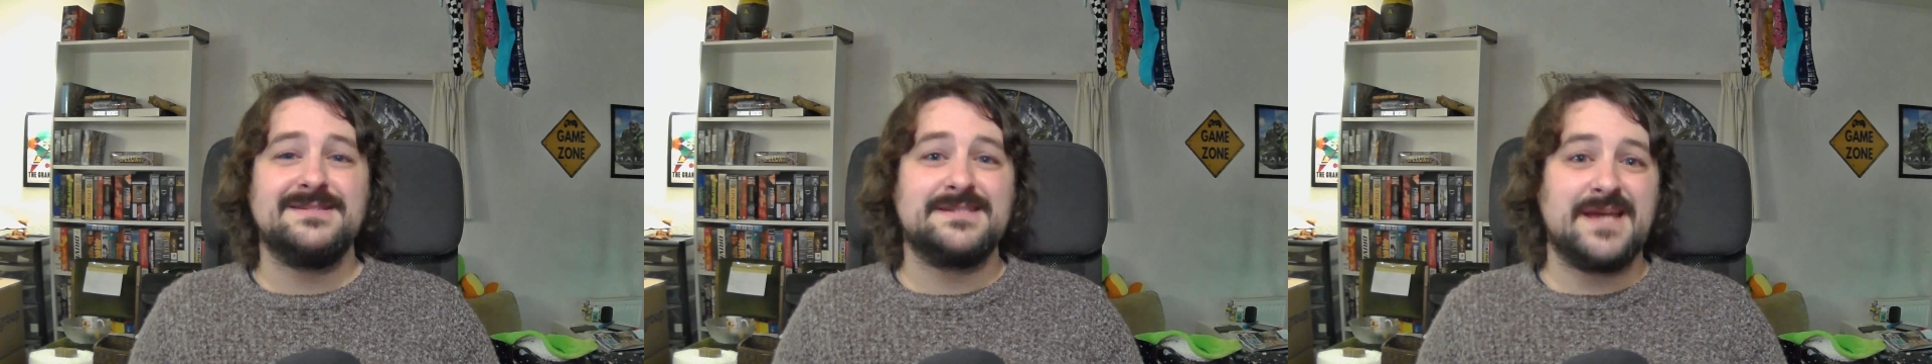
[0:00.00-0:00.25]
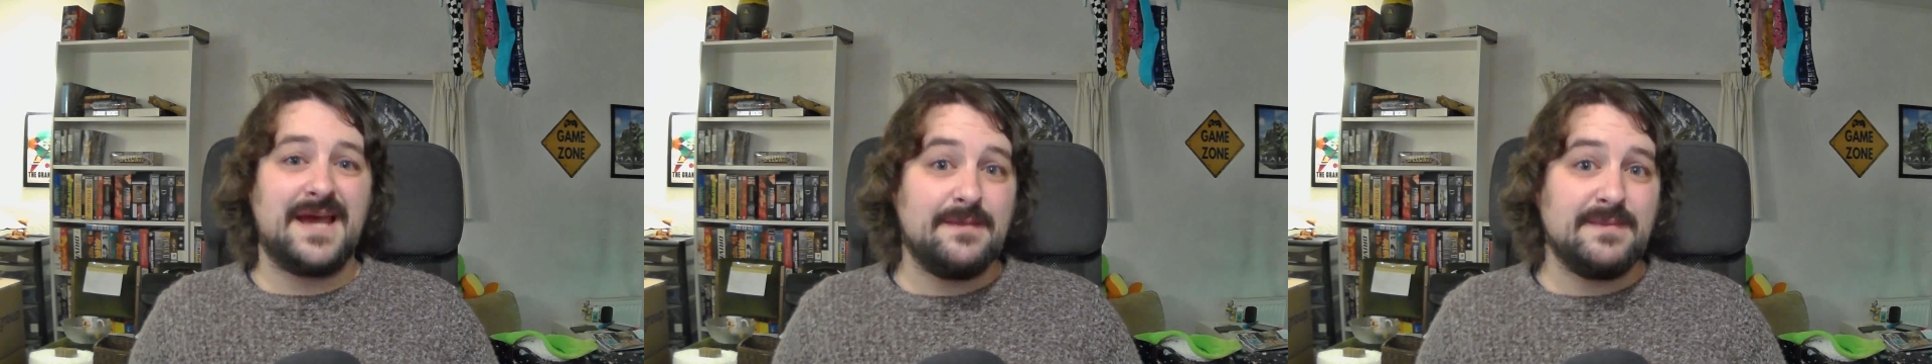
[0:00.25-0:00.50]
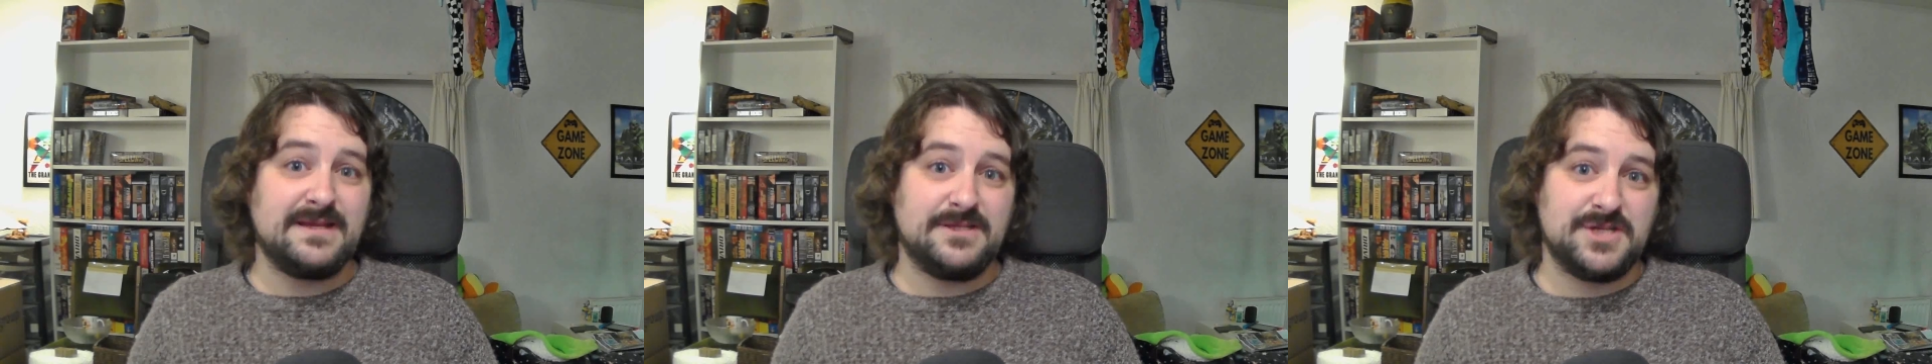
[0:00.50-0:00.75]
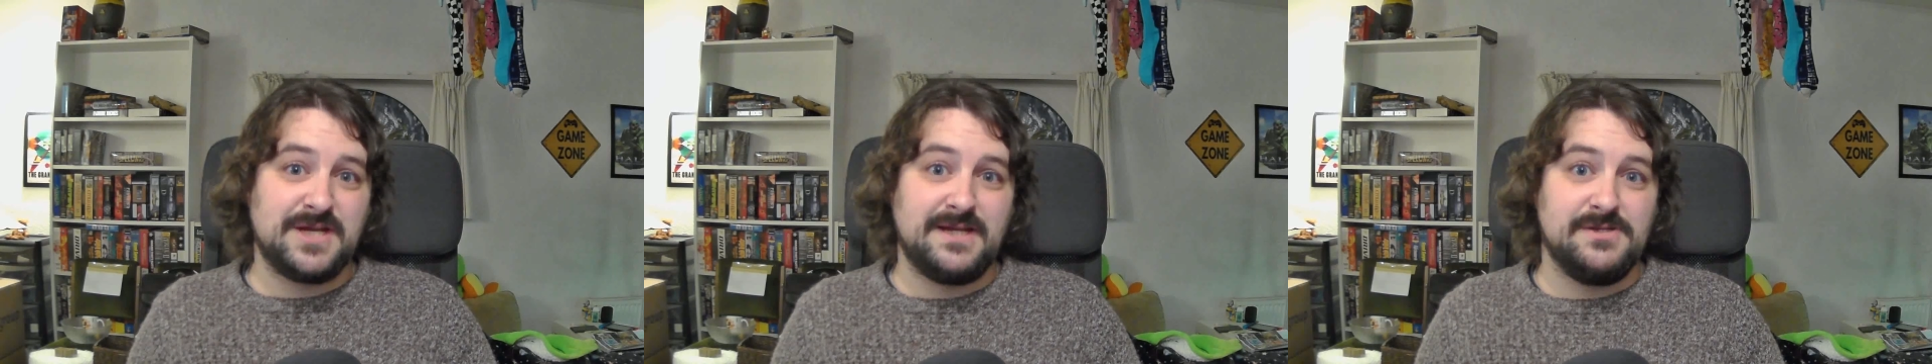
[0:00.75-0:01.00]
timing
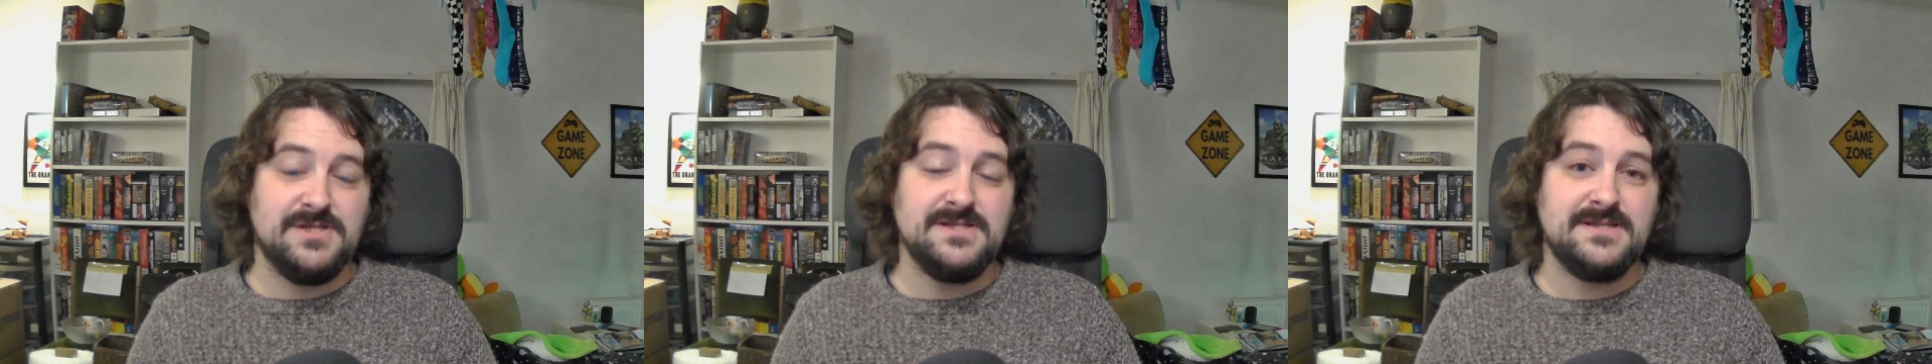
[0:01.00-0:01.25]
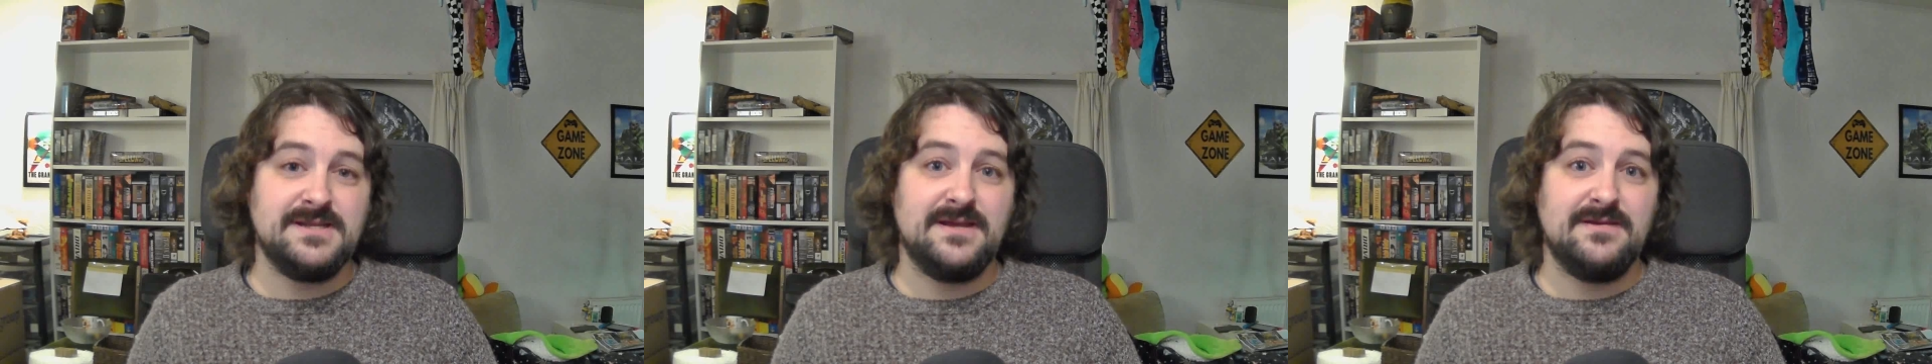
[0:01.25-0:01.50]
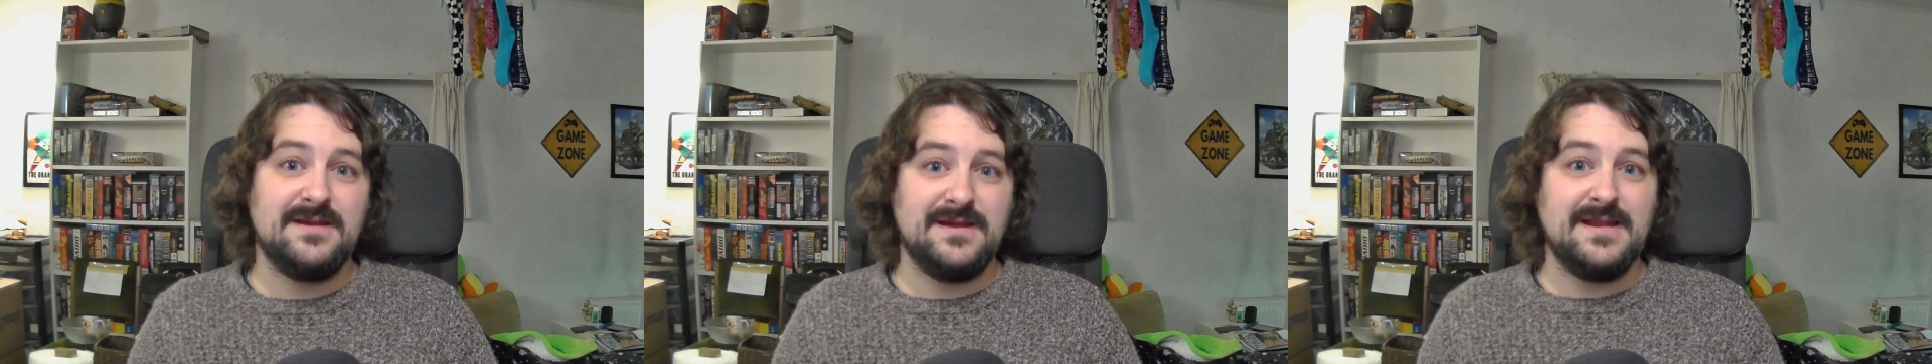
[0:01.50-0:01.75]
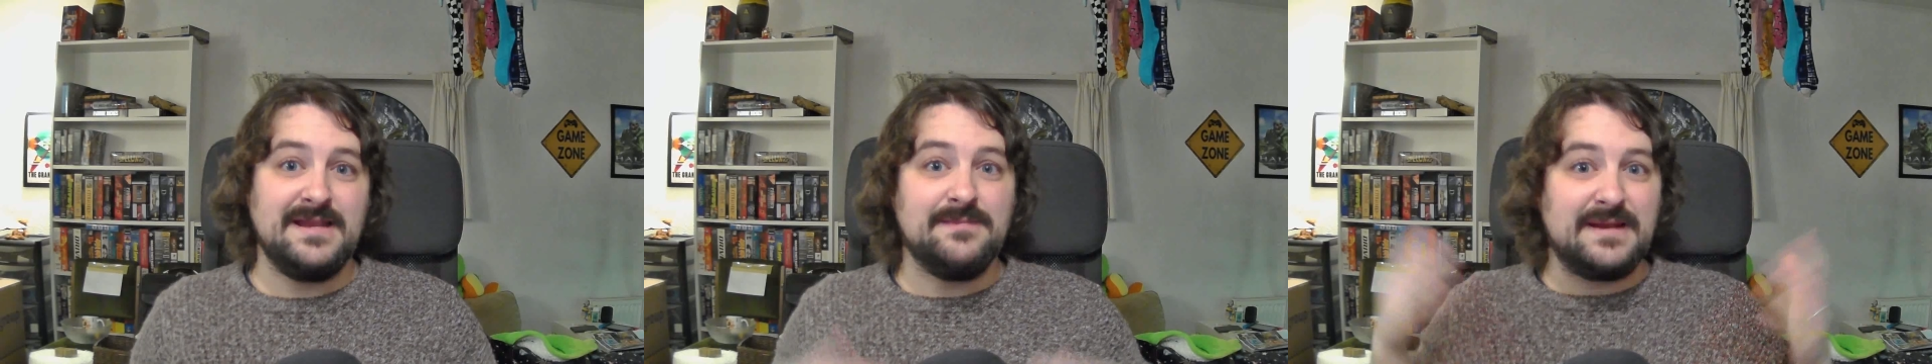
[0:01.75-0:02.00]
changes
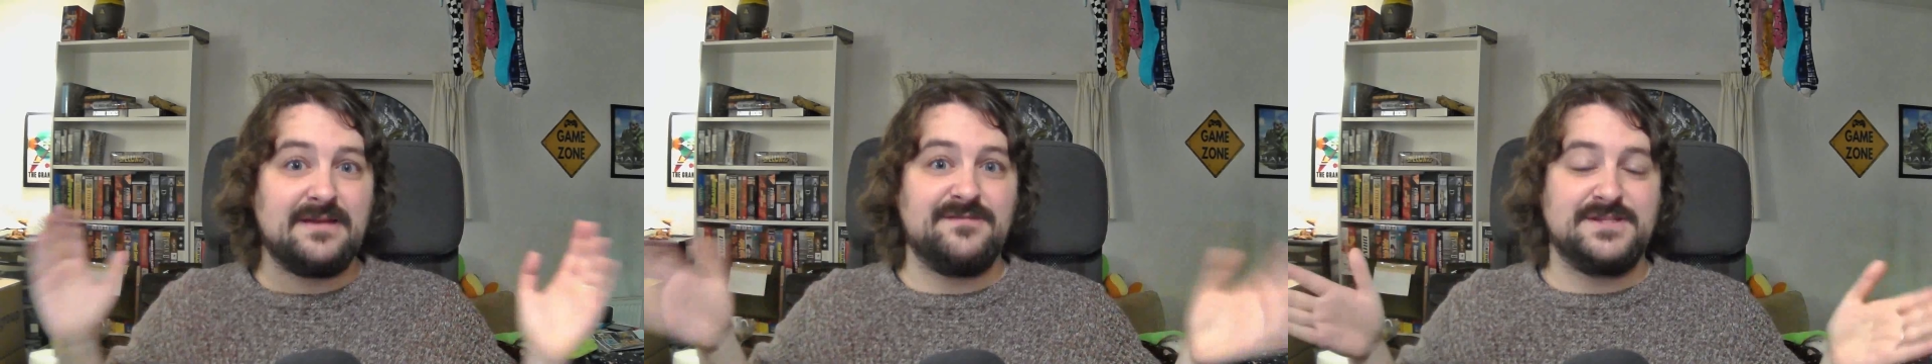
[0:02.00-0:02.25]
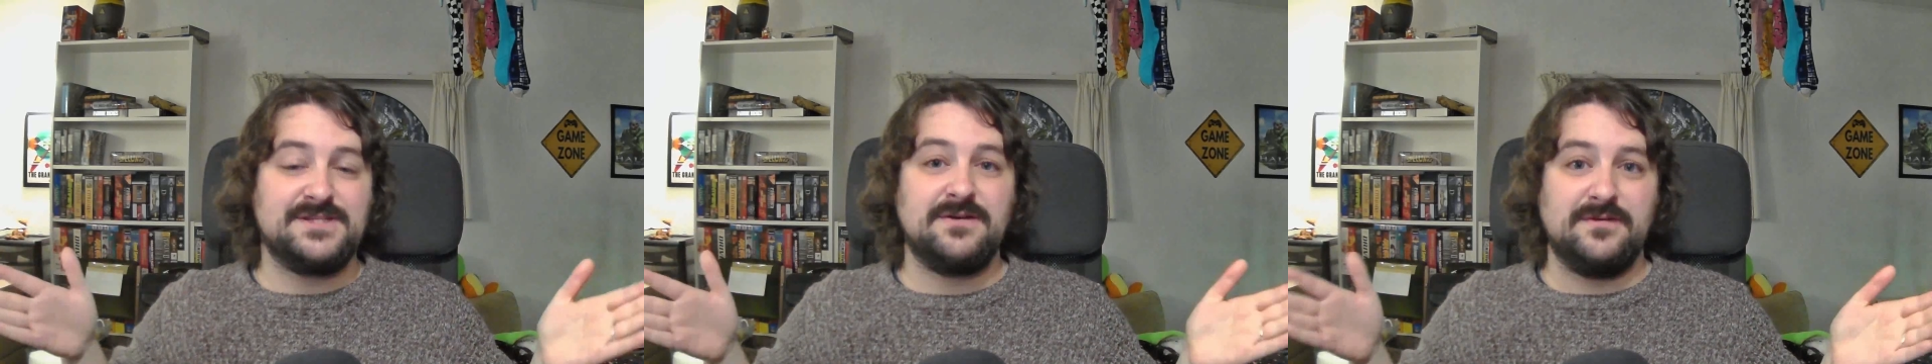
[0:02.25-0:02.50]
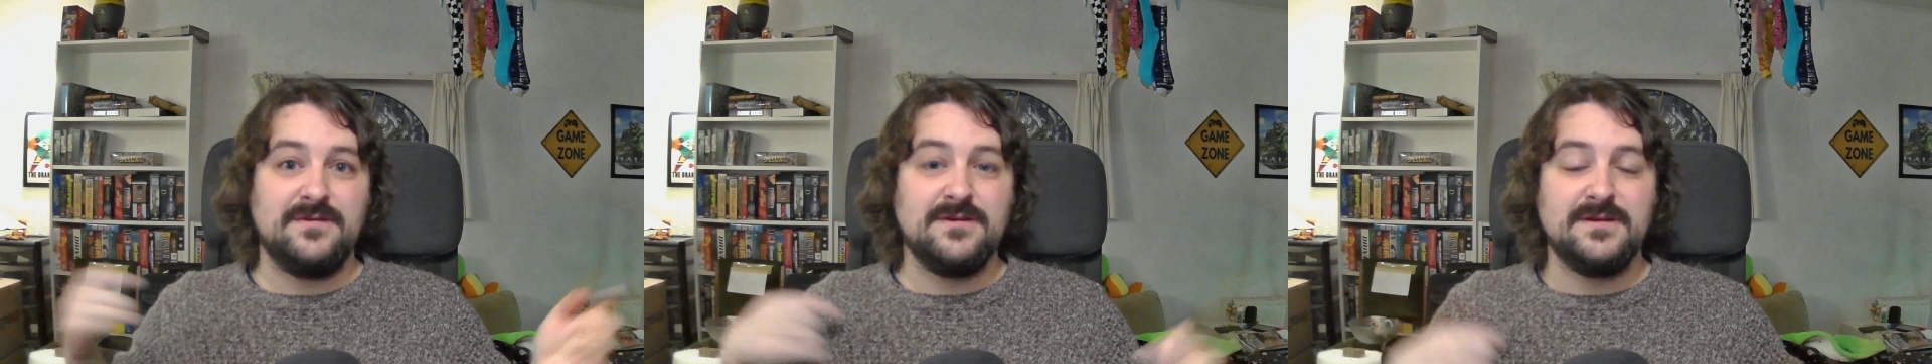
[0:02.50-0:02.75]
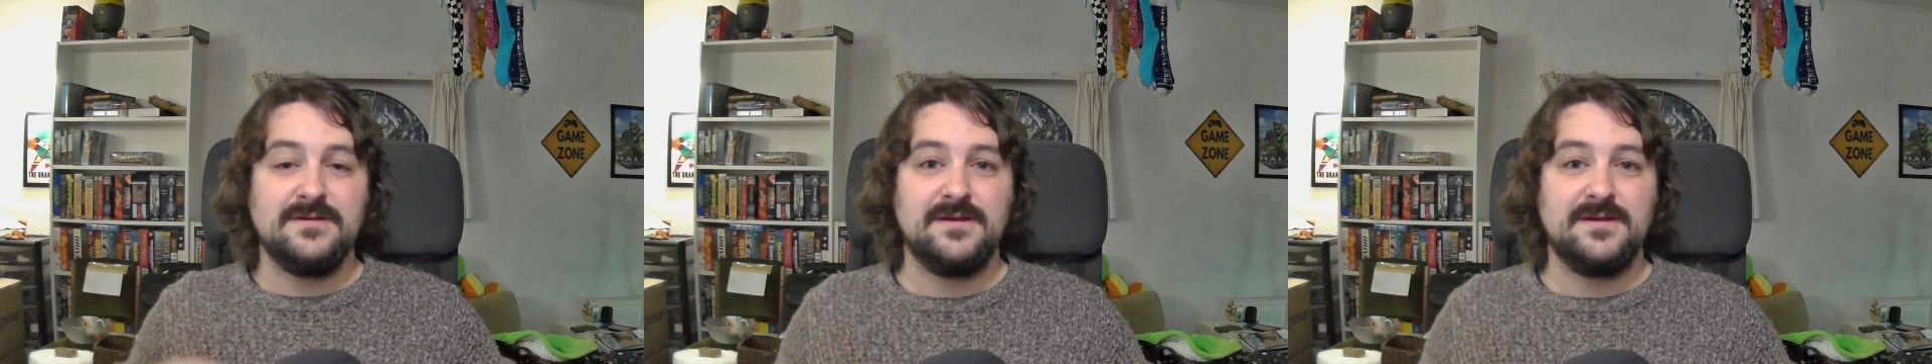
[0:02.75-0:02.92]
in the middle of a song